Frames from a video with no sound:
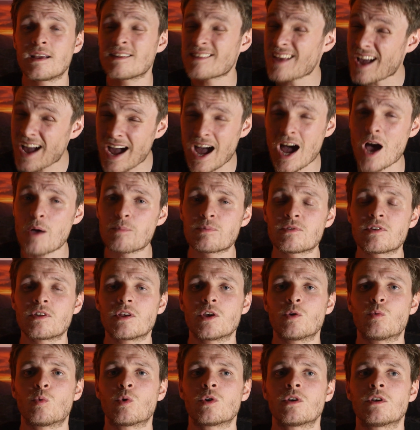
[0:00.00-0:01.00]
It's
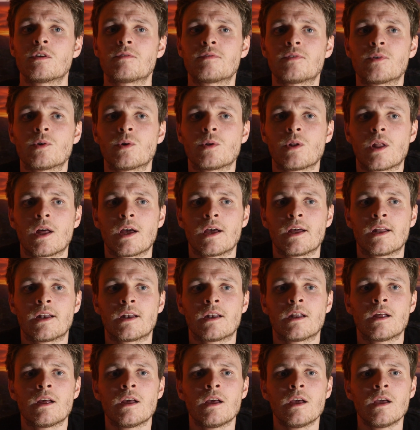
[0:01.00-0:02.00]
absolutely wonderful.
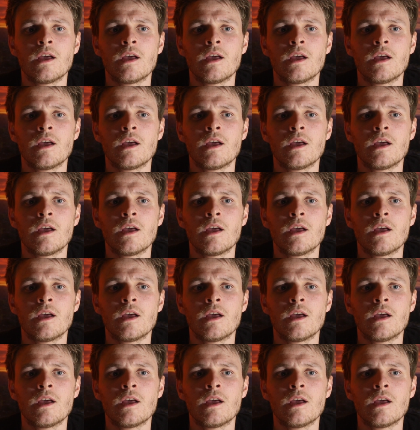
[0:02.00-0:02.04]
And,